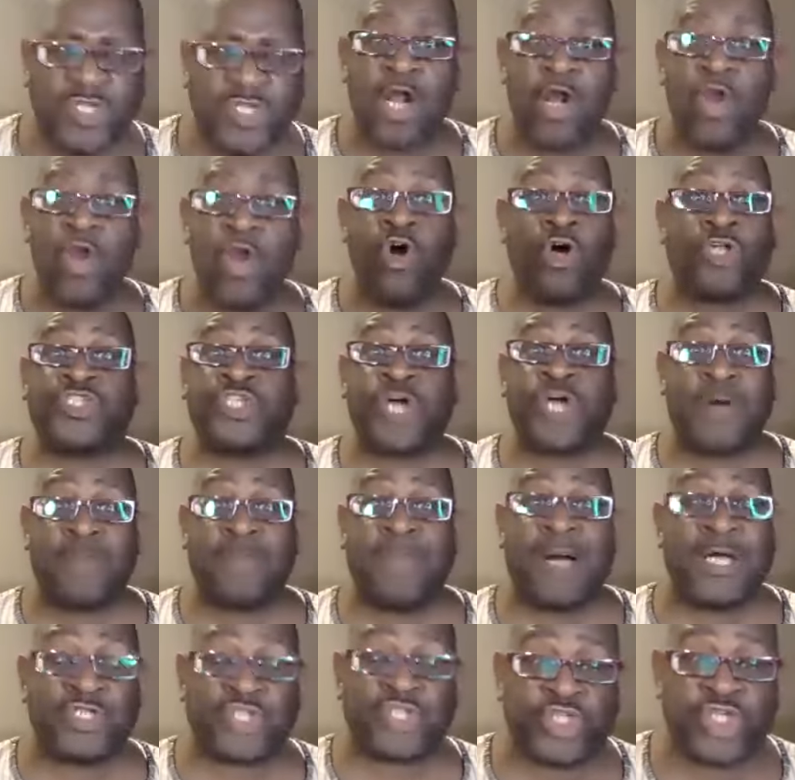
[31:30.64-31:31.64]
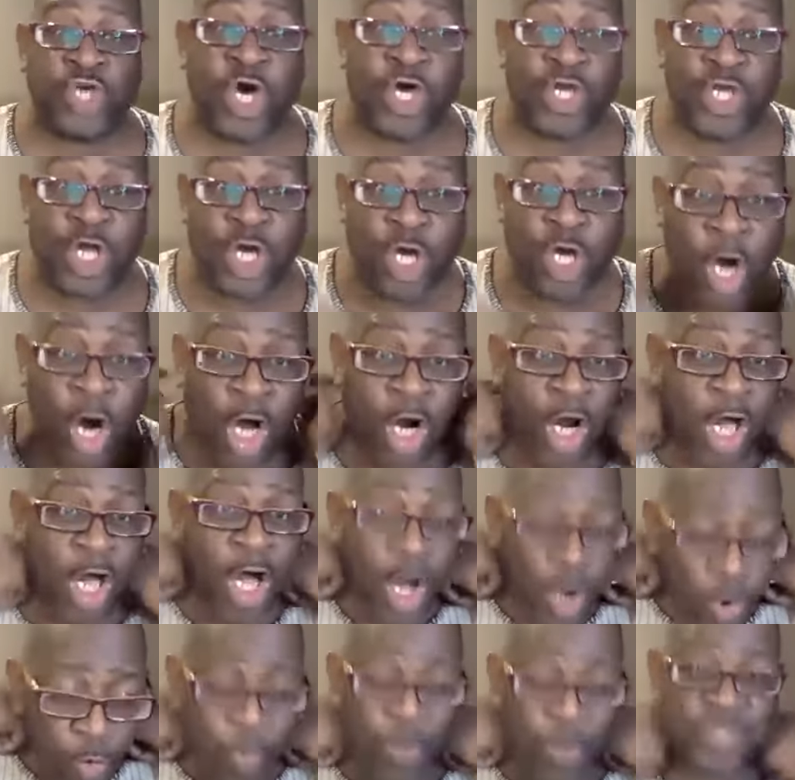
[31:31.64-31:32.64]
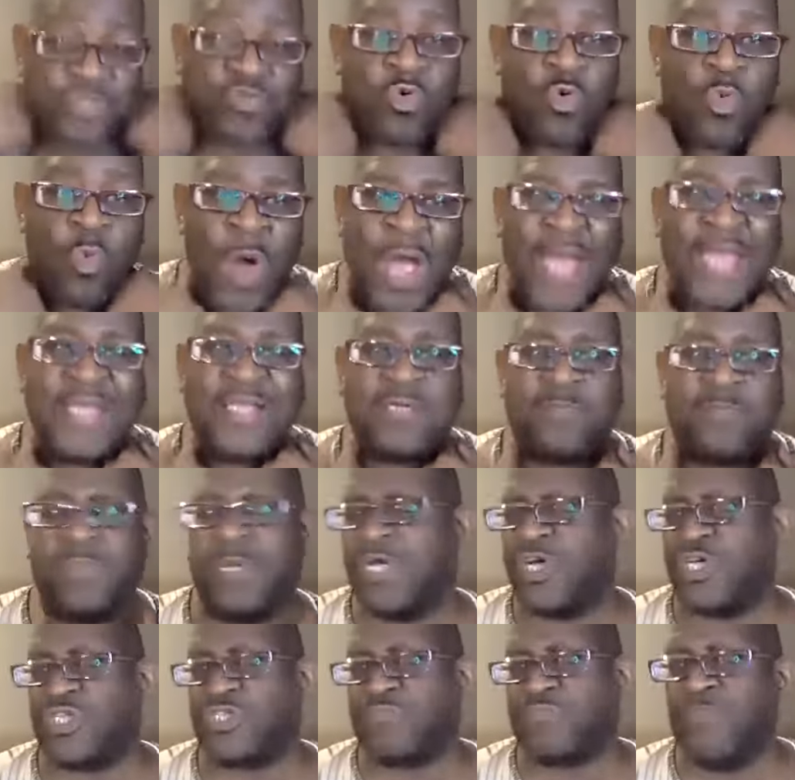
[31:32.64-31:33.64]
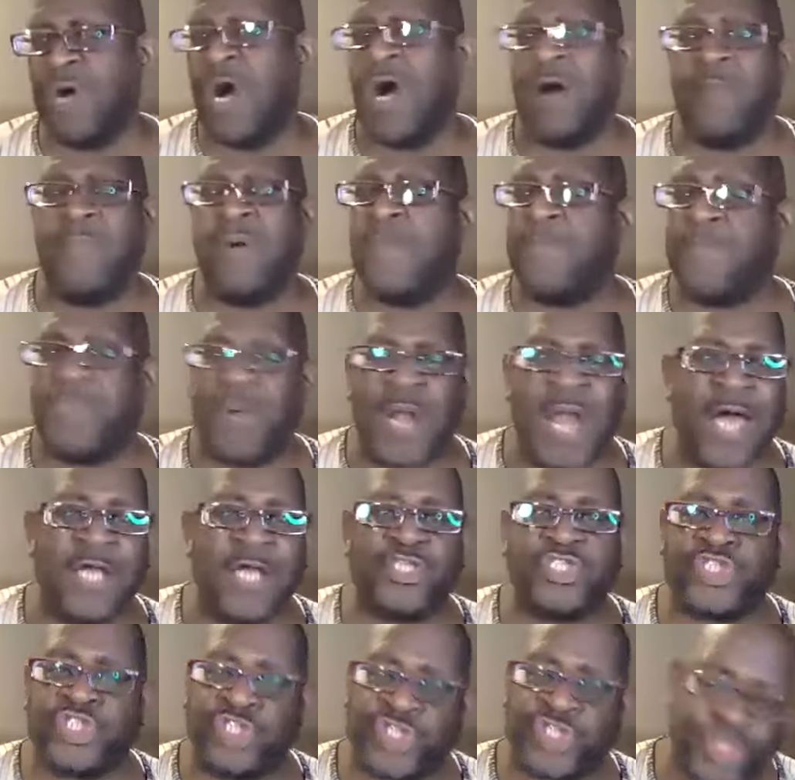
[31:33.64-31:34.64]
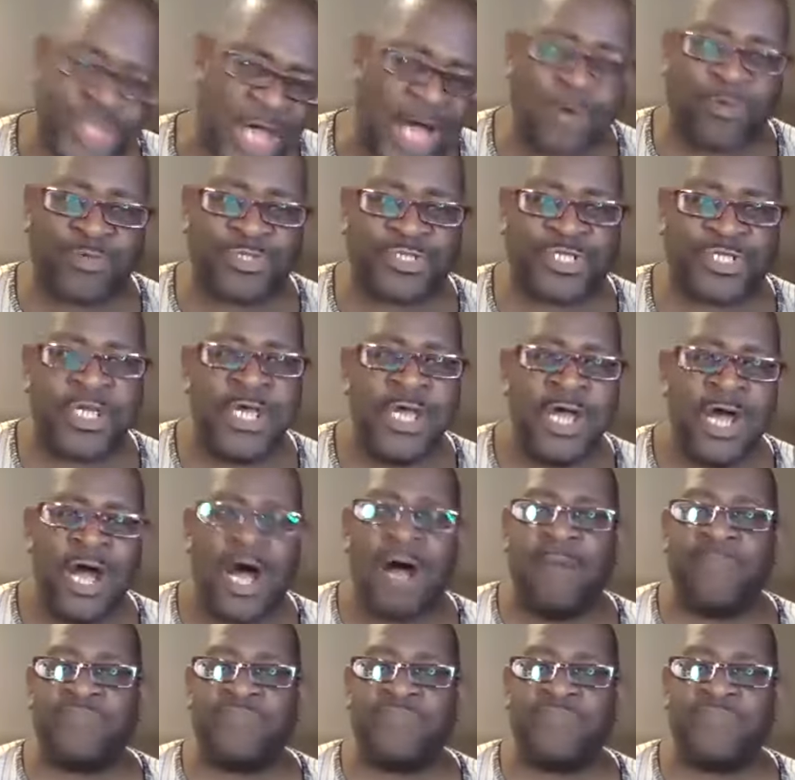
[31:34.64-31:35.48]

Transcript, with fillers: and I looked at my shirt, the collar was white because mom, applied, shout.